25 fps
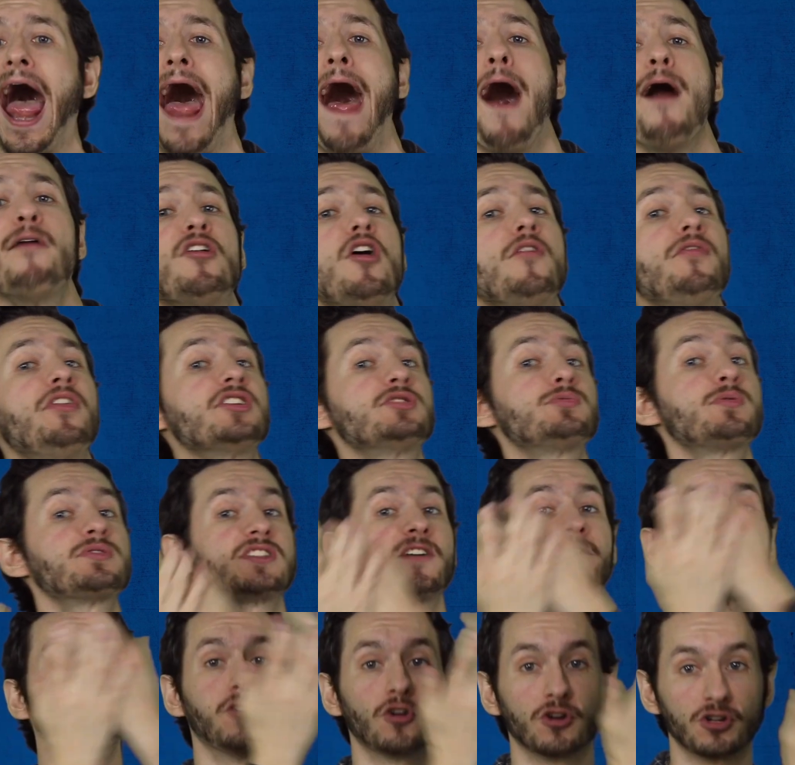I don't know if this was
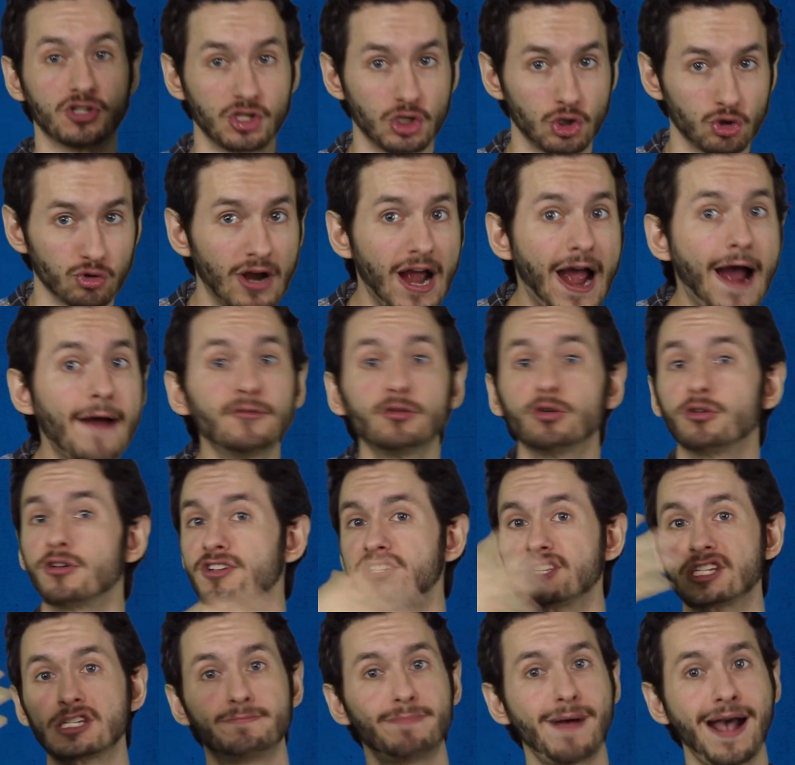the first draft or
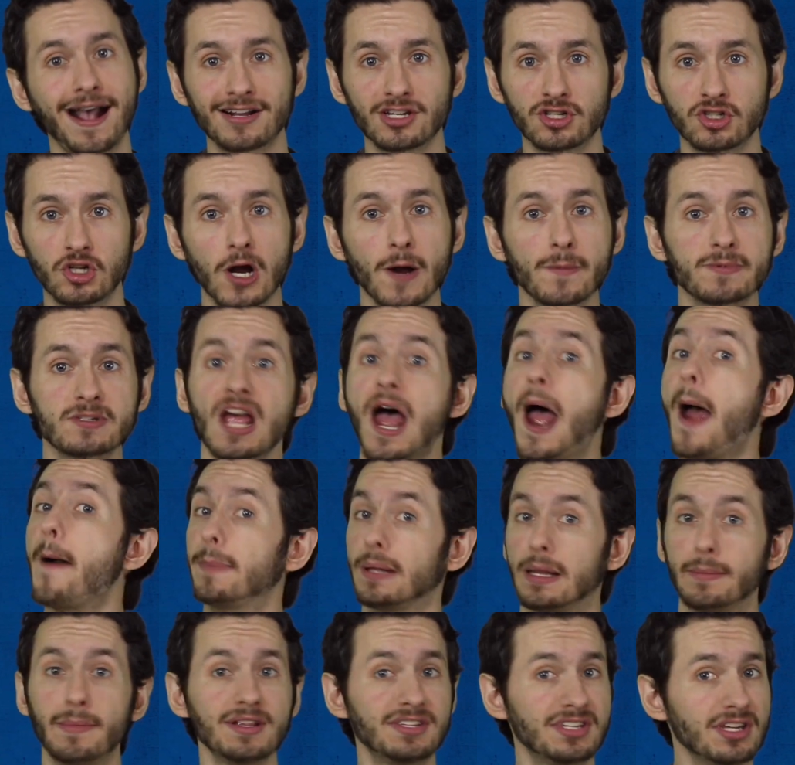a spec script,
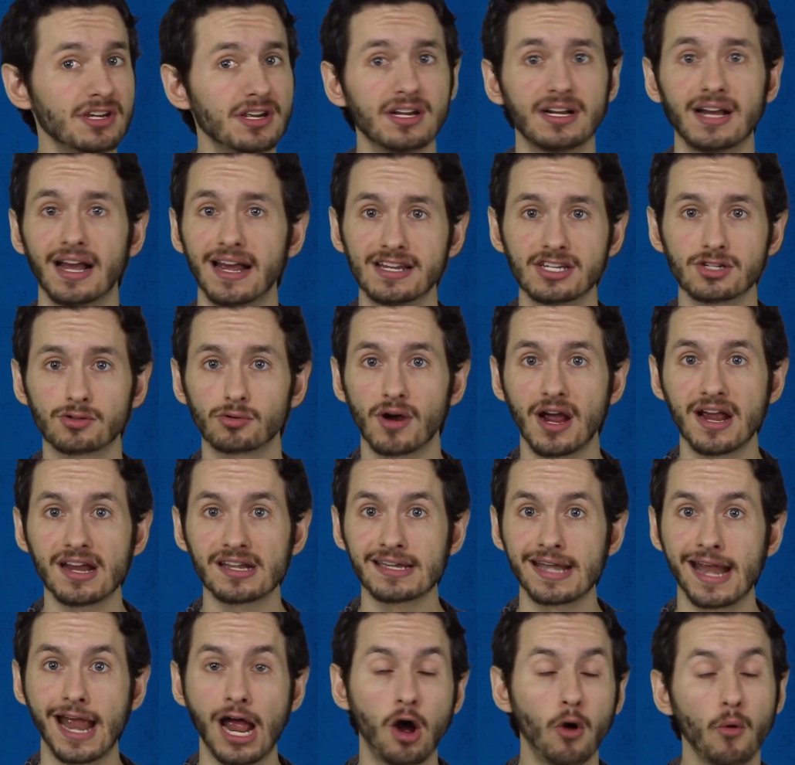but let me tell you guys
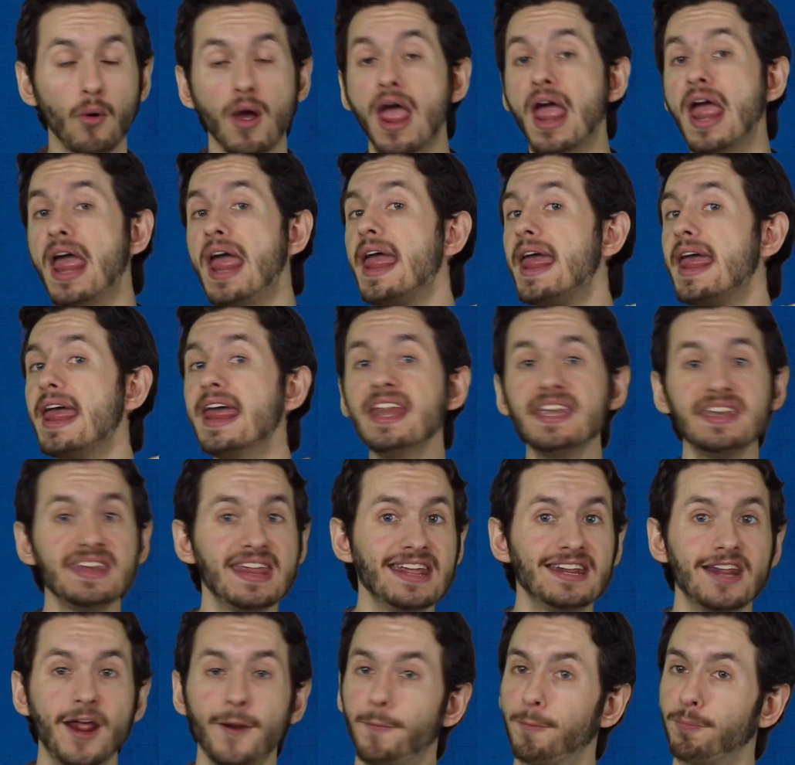right now, it
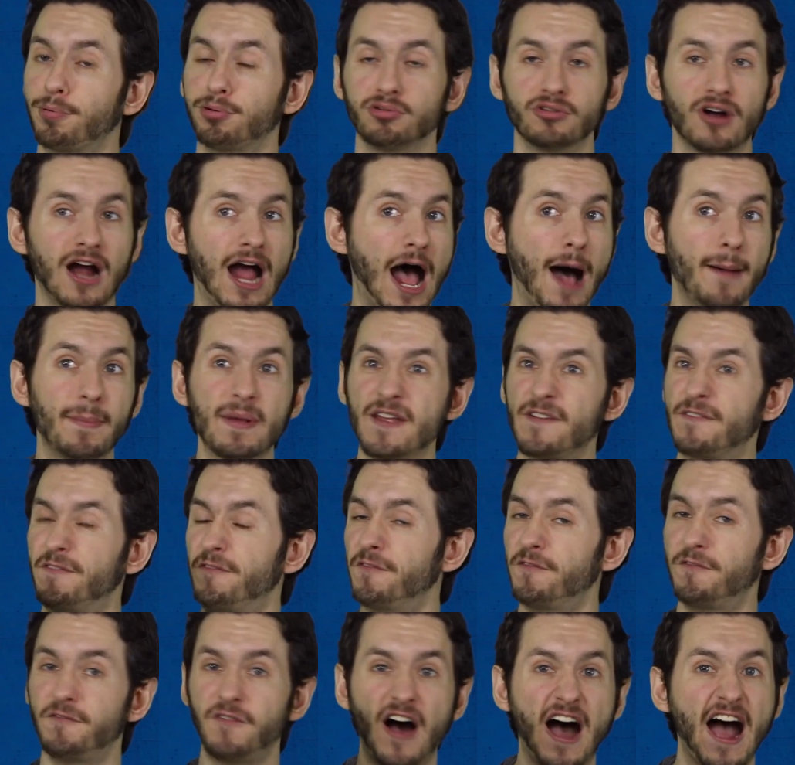needed probably
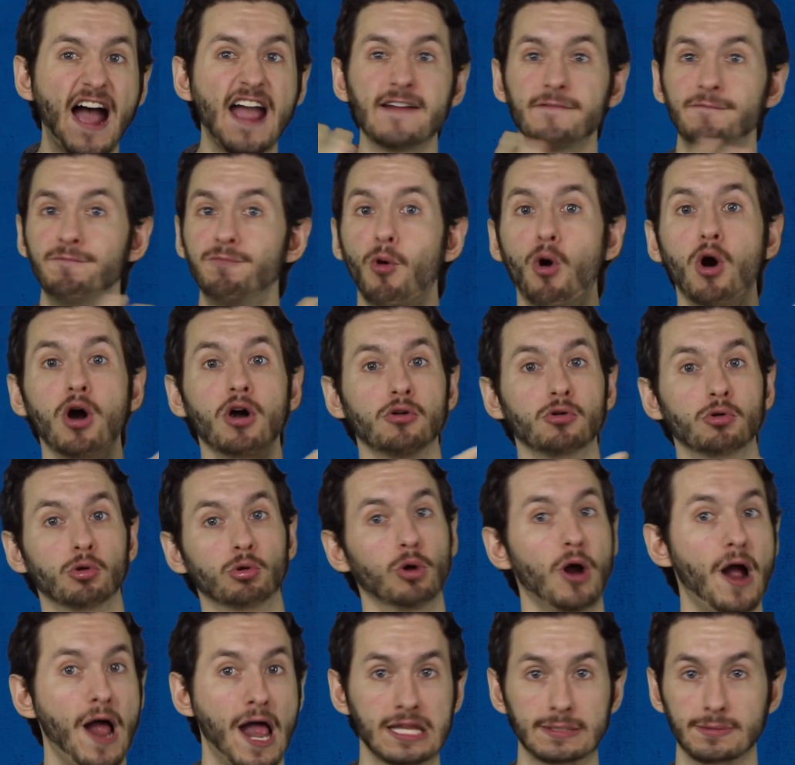5 more
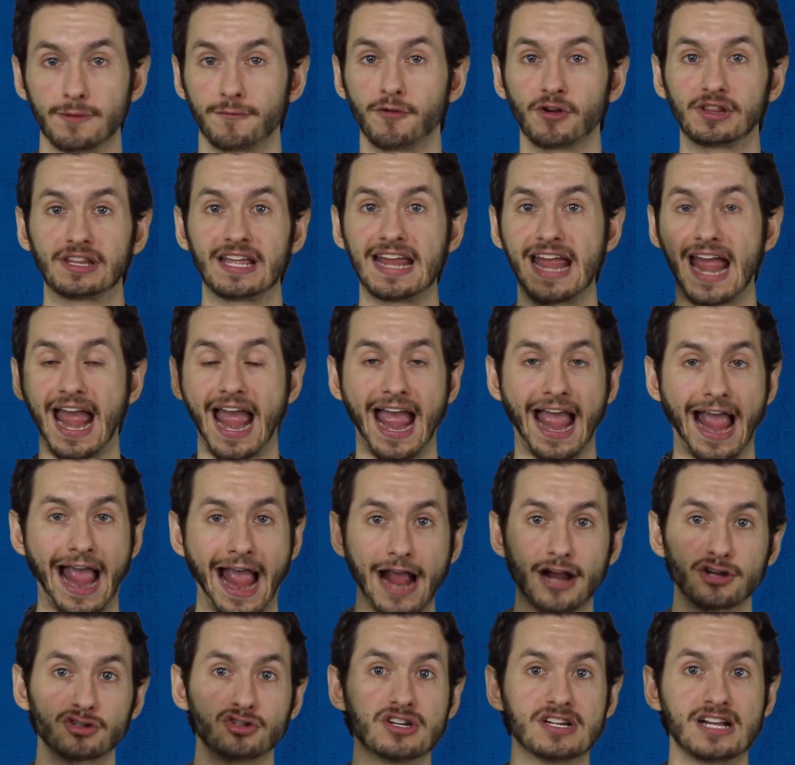runs before they
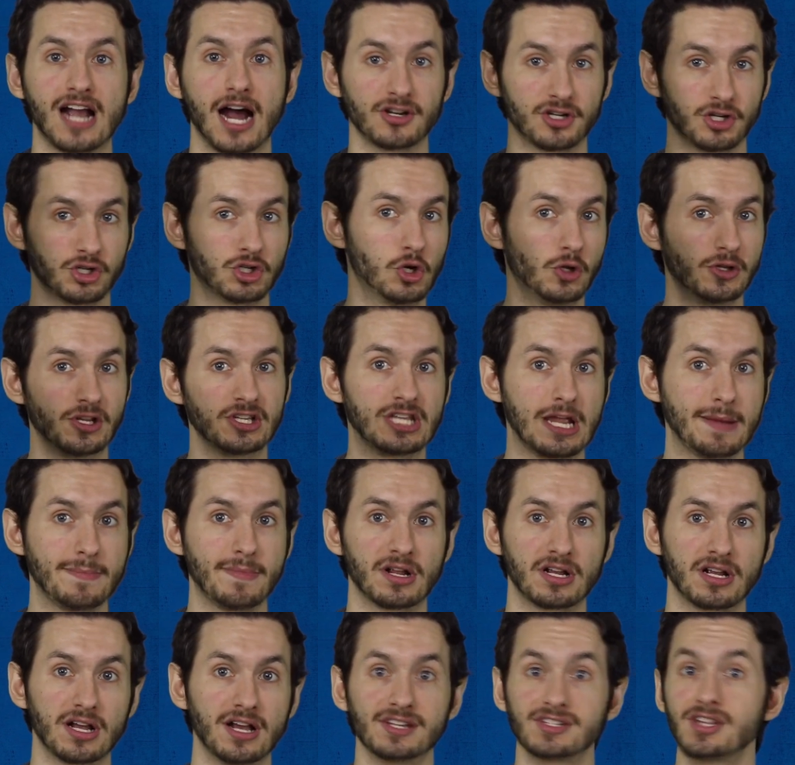actually got to shoot this thing,
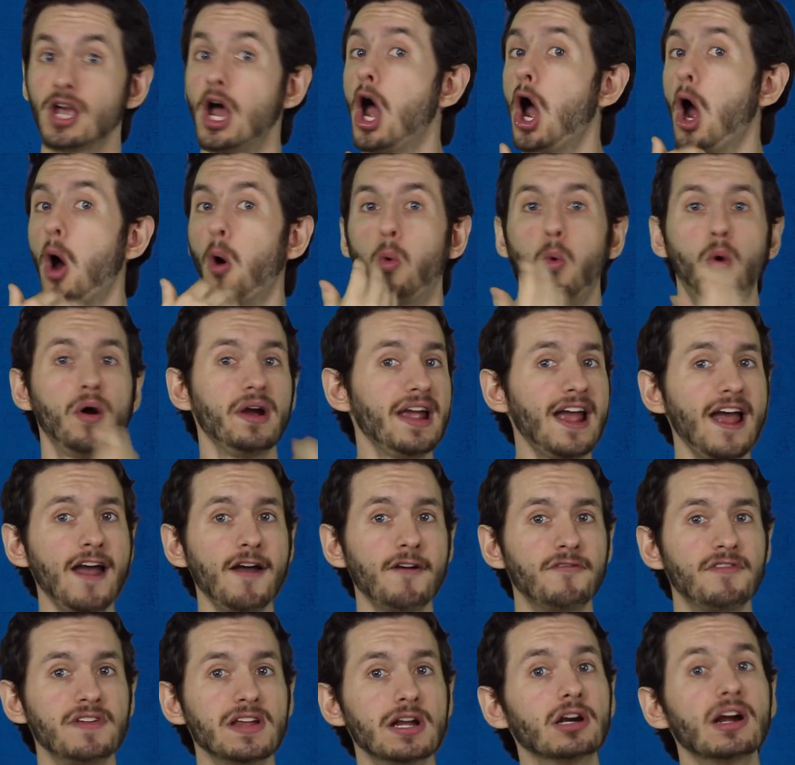because what we
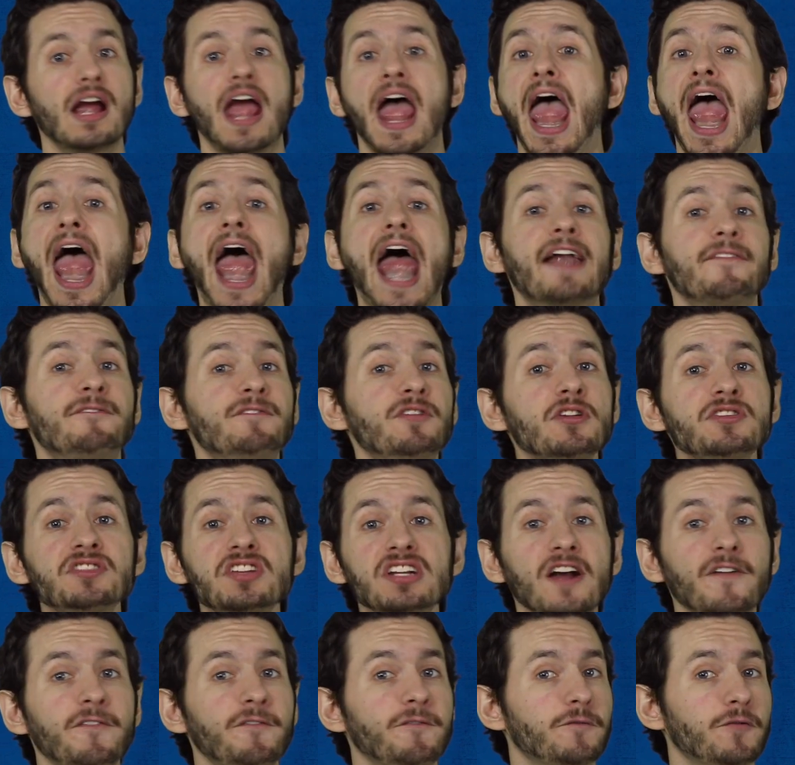have here, it feels
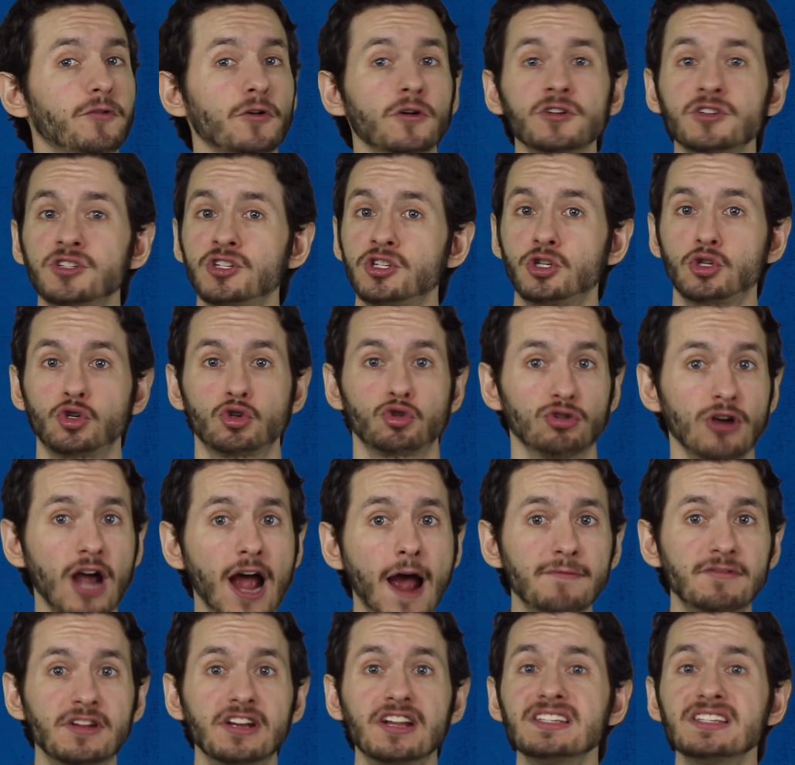like a first draft.